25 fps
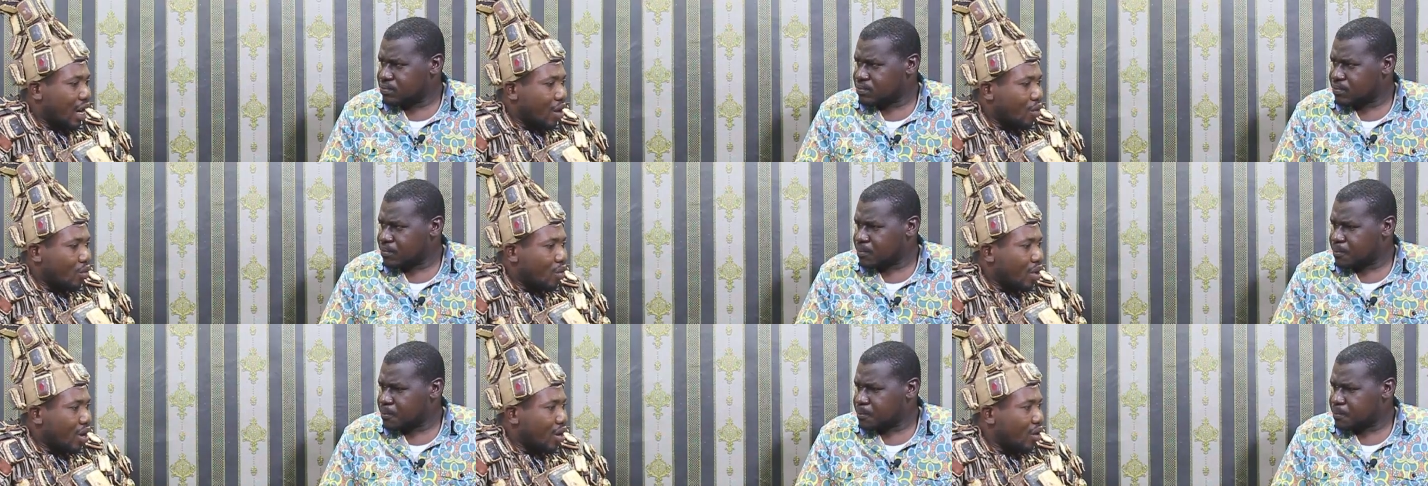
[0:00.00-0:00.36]

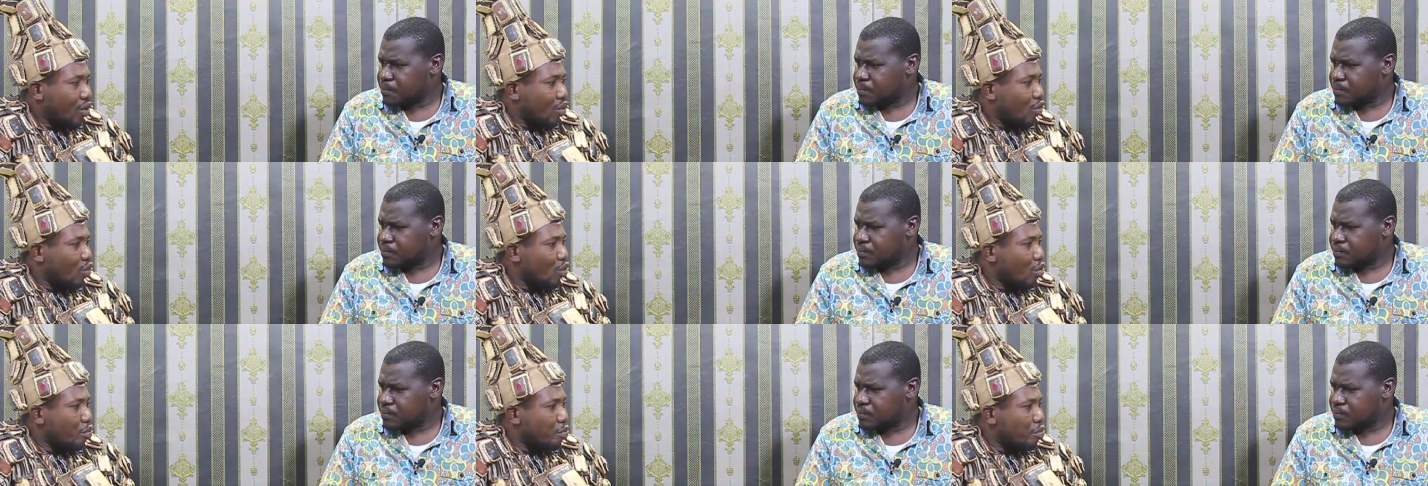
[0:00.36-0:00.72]

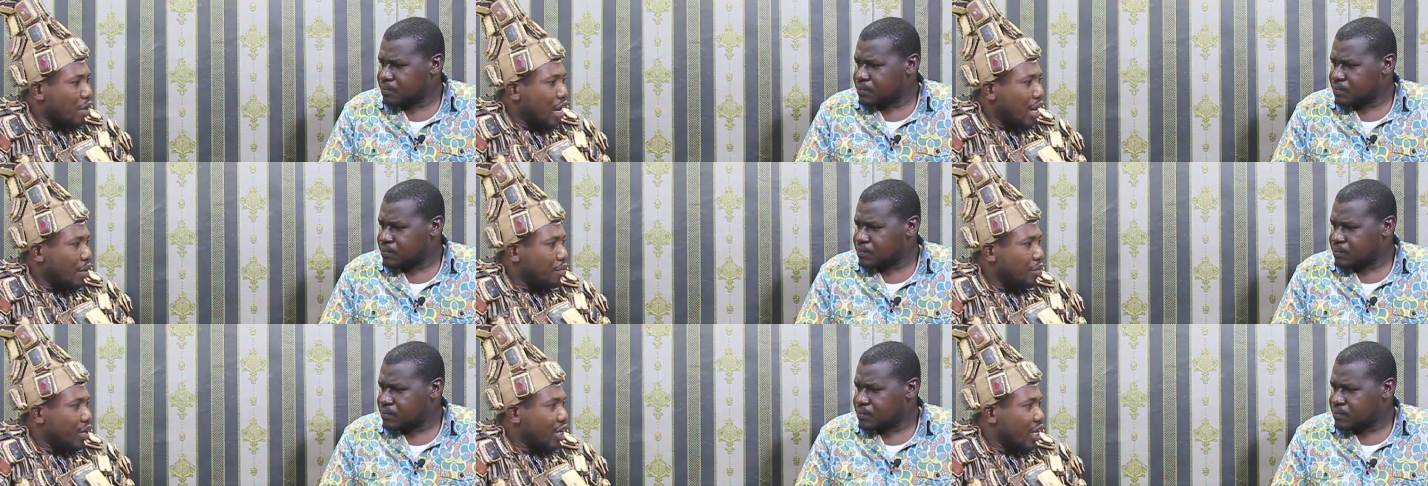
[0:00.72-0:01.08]
Speaker 1: our O
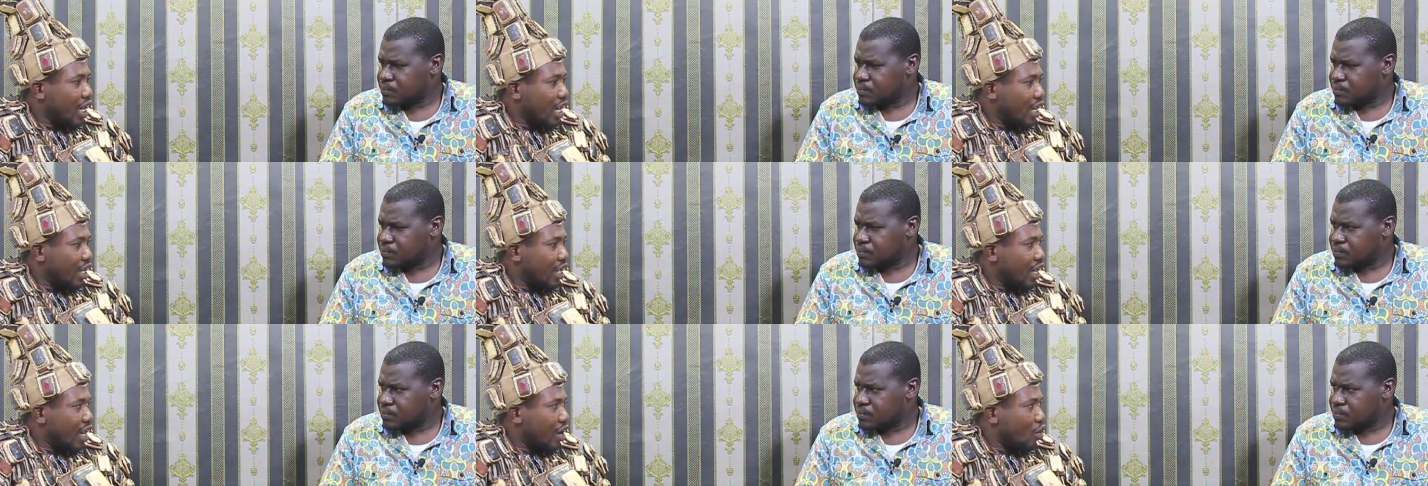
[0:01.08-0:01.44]
Mammy
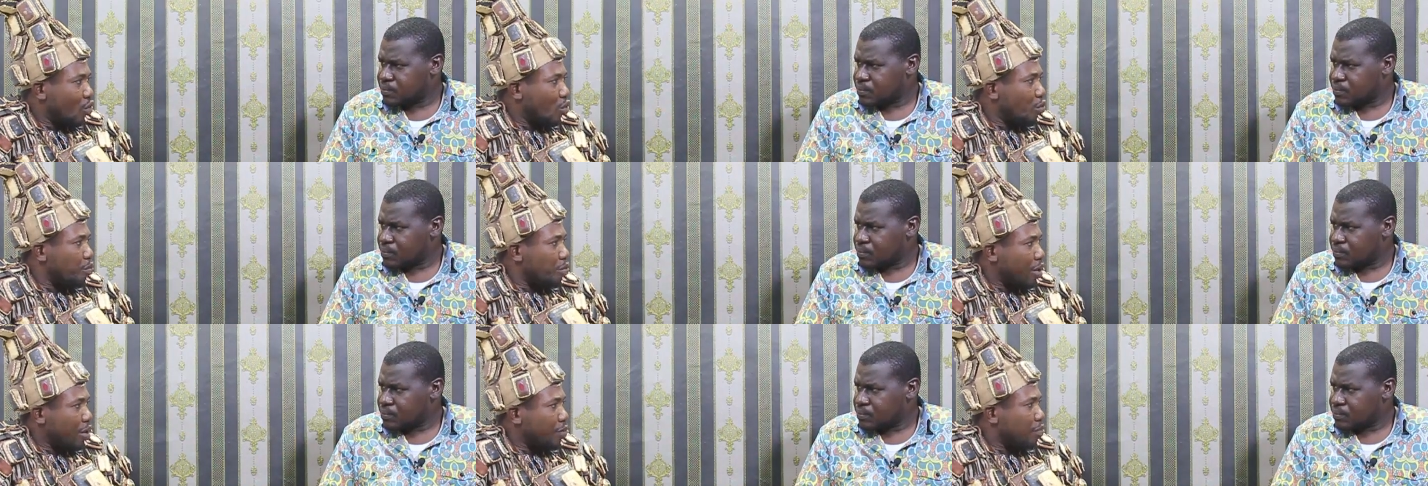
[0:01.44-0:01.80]
and our
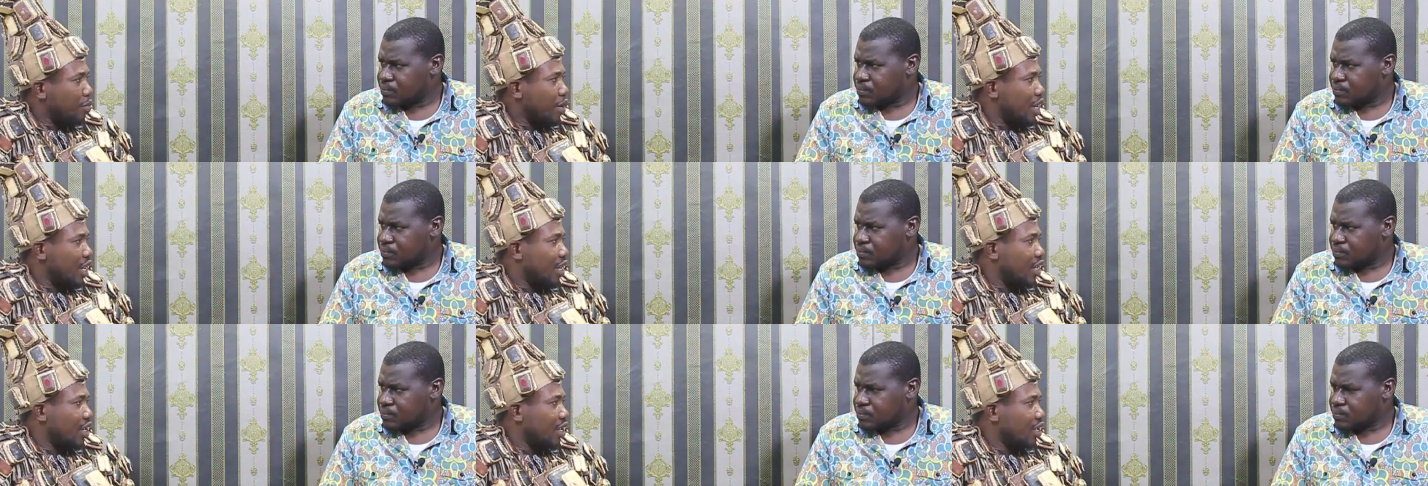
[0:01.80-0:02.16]
O
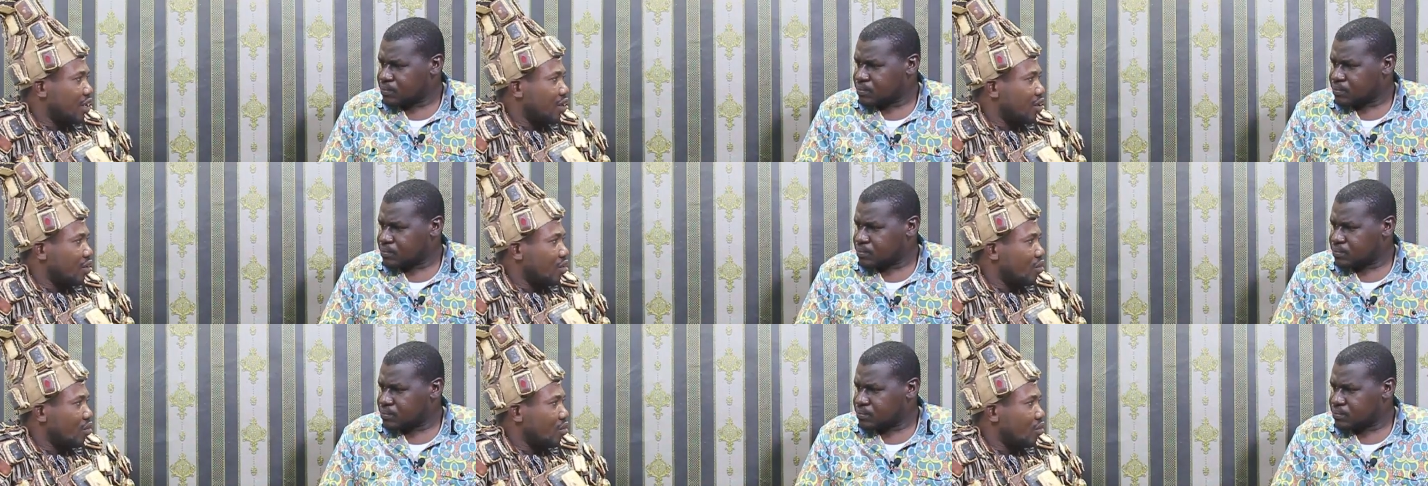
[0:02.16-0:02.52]
Papa,
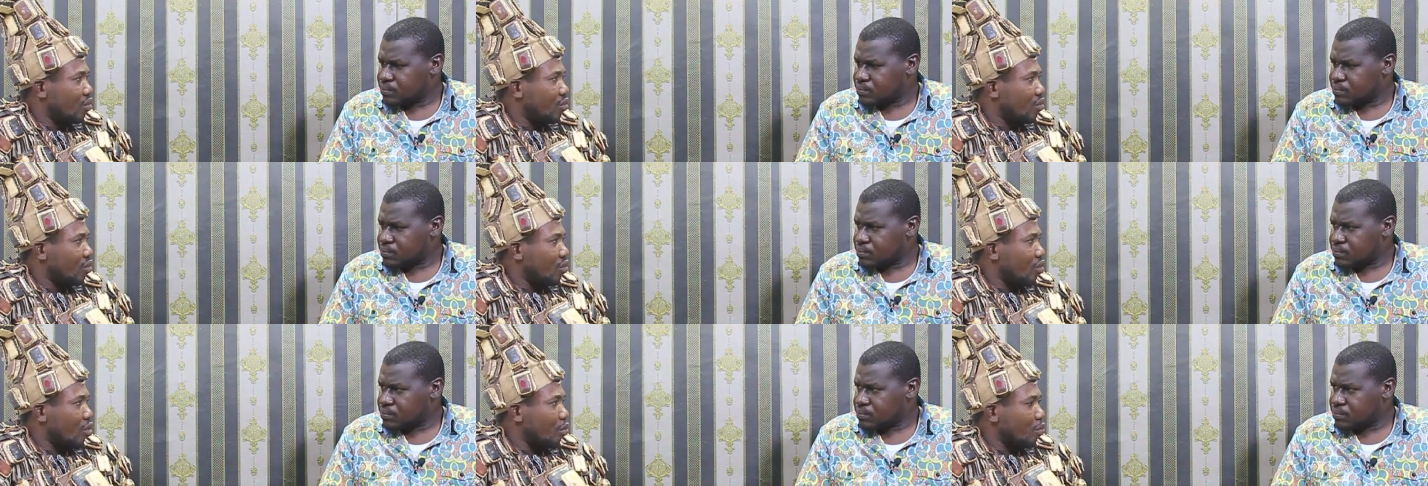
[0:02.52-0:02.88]

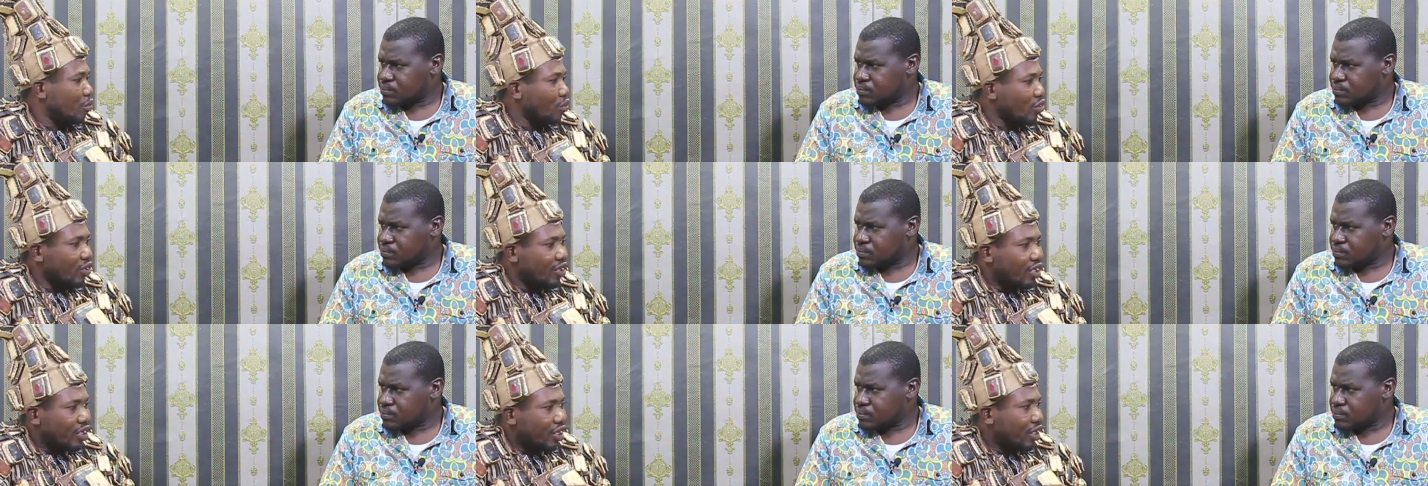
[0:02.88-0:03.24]
O
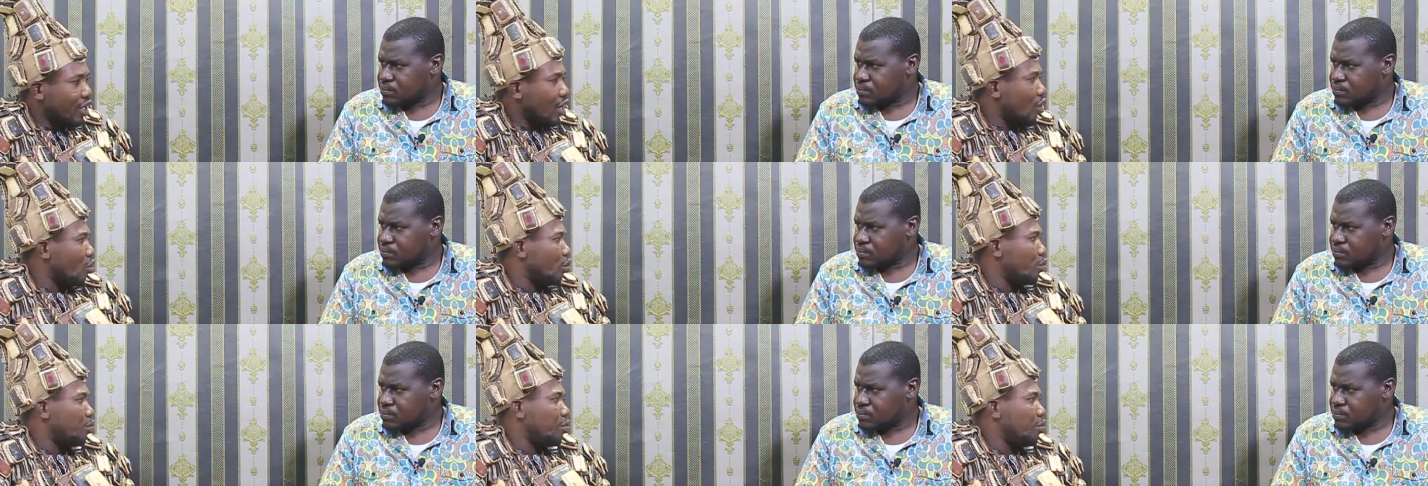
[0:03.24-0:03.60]
Muntin our